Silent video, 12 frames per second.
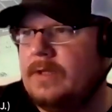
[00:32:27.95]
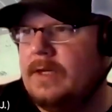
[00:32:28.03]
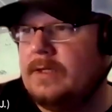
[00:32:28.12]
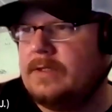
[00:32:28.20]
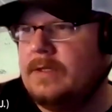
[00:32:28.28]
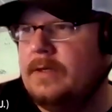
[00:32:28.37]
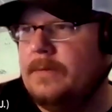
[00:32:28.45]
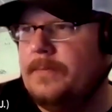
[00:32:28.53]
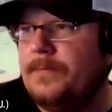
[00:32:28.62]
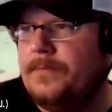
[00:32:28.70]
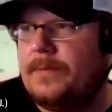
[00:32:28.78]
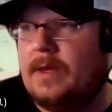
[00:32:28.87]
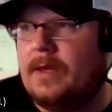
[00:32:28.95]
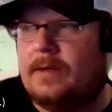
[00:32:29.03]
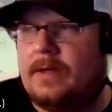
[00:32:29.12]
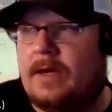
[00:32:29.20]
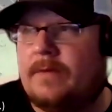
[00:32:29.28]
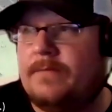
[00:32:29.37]
last night
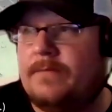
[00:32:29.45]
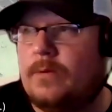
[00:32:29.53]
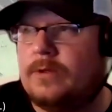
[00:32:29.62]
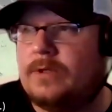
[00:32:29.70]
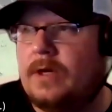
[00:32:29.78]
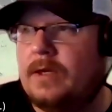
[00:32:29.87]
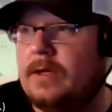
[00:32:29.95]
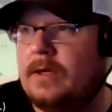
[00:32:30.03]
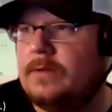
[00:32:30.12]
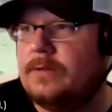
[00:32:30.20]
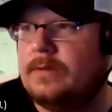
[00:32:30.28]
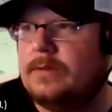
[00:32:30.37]
and got 4 strikeouts.